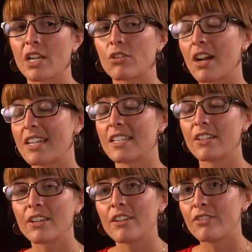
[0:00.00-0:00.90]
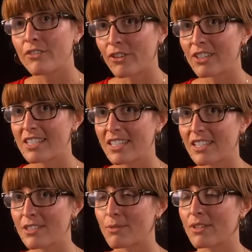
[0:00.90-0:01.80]
criteria for
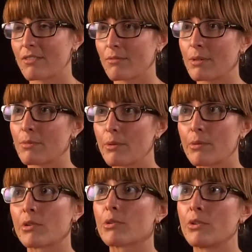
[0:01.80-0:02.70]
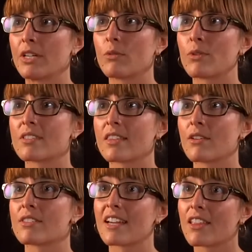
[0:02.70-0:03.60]
volunteers when we were recruiting was that there
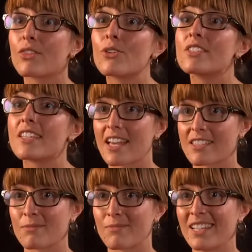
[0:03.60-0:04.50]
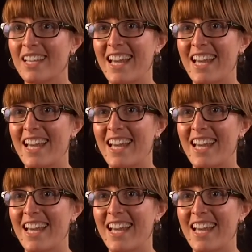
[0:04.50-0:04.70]
was that enthusiasm